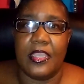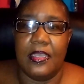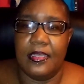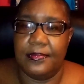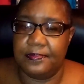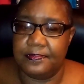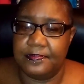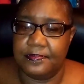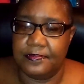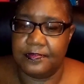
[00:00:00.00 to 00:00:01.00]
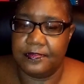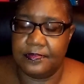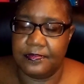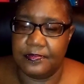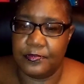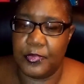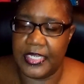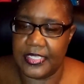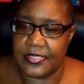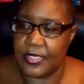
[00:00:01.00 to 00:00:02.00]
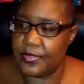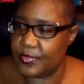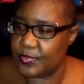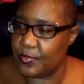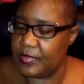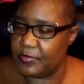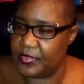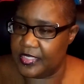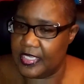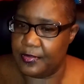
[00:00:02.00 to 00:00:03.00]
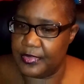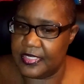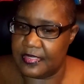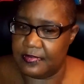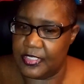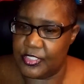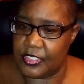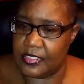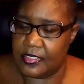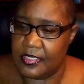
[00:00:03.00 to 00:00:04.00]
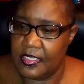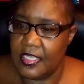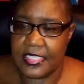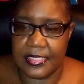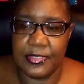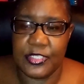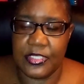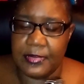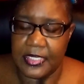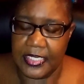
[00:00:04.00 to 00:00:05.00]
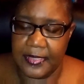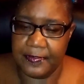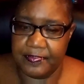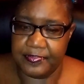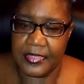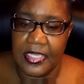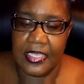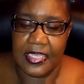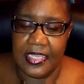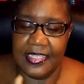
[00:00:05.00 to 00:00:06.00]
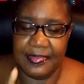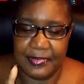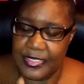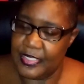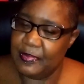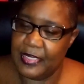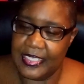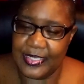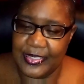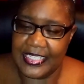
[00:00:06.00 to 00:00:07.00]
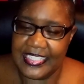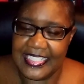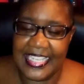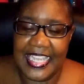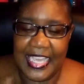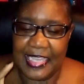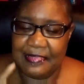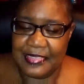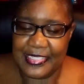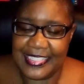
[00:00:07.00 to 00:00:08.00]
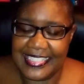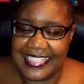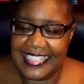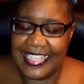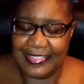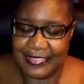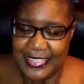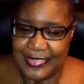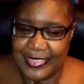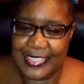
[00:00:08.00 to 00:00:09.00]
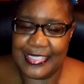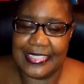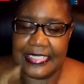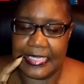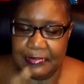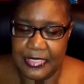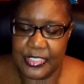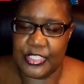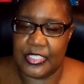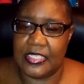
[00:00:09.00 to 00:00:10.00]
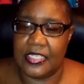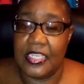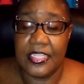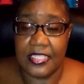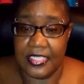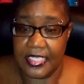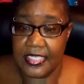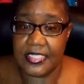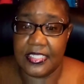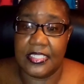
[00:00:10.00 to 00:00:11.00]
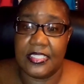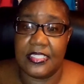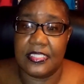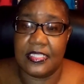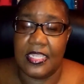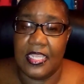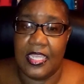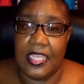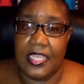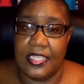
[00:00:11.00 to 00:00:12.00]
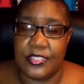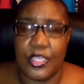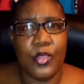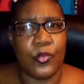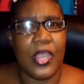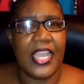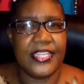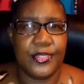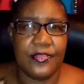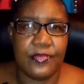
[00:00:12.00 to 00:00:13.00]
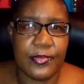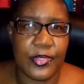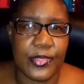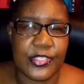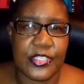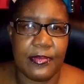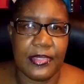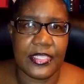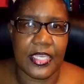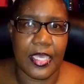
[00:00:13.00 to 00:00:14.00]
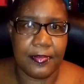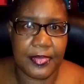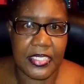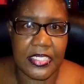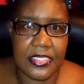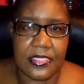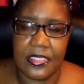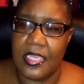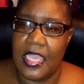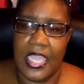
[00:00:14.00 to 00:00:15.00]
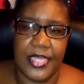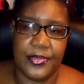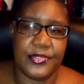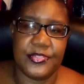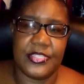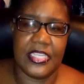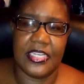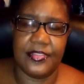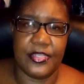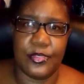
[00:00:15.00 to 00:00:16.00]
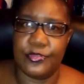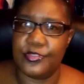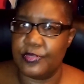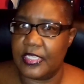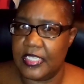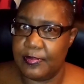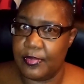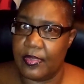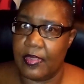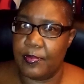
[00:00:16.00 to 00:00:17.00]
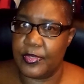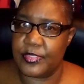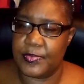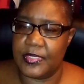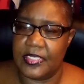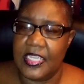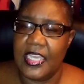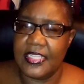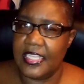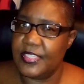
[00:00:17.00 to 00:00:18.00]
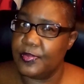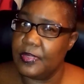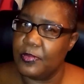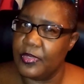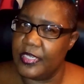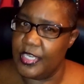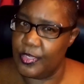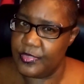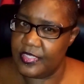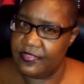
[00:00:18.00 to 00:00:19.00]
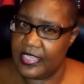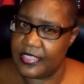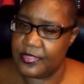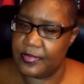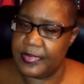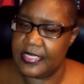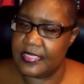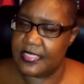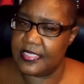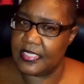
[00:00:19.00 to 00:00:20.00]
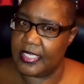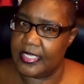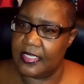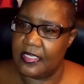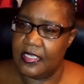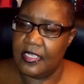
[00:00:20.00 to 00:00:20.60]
Um, what else? I know there was one more thing I wanted to mention because I mentioned the money. I mentioned the meet and greet. I mentioned the race relations. I mentioned the netizens. And oh, I do have one more question about the companies. I don't understand how that whole trainee program works, but that's really more a nosy factor because it's like